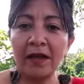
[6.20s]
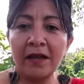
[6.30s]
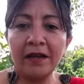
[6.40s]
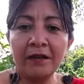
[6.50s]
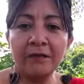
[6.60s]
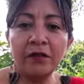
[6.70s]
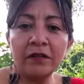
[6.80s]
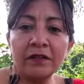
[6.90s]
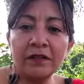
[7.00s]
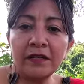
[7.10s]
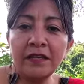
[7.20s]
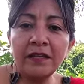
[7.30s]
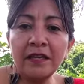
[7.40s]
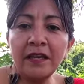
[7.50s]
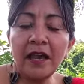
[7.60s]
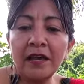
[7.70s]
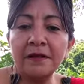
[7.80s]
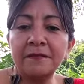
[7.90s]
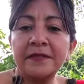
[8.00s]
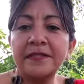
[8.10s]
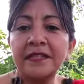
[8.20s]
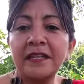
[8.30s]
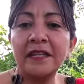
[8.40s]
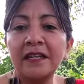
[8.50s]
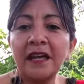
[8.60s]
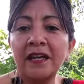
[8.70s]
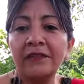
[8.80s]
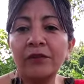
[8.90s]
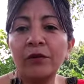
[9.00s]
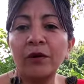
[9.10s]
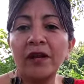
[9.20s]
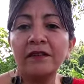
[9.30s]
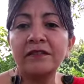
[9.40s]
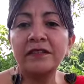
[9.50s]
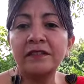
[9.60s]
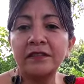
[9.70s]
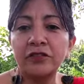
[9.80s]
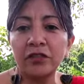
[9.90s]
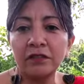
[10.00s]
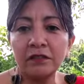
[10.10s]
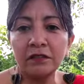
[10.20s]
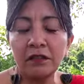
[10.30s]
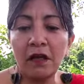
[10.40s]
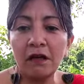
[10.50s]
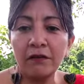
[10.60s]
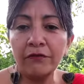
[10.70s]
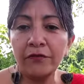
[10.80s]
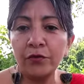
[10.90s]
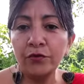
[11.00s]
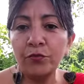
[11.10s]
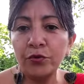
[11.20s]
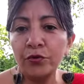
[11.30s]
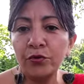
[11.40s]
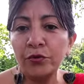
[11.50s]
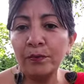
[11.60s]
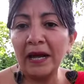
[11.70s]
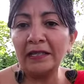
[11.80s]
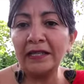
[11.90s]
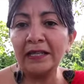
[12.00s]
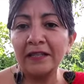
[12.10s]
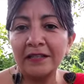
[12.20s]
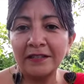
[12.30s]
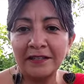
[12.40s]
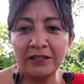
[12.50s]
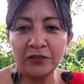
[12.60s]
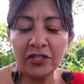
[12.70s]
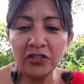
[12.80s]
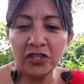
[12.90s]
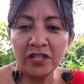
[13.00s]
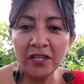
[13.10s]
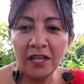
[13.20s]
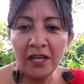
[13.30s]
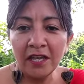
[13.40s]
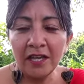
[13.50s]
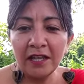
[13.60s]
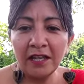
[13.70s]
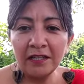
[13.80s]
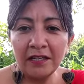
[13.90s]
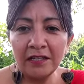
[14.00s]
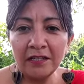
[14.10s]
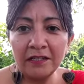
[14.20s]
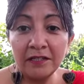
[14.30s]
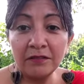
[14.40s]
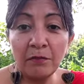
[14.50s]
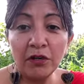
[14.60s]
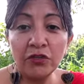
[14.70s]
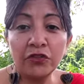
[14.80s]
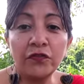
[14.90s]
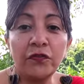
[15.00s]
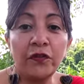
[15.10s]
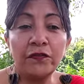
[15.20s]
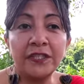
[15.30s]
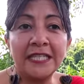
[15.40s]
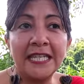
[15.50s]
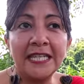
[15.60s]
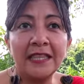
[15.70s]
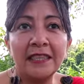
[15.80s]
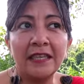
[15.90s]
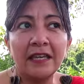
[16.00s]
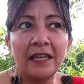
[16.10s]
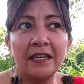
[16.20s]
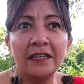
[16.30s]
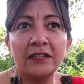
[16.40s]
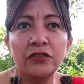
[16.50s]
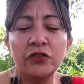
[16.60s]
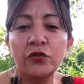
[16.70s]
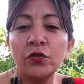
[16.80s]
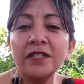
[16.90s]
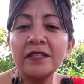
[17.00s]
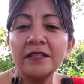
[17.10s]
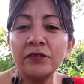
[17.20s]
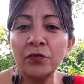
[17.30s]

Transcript: I am currently sitting on the ground in the jungle of Ubud, Bali in Indonesia, and it is March 15th, 2020.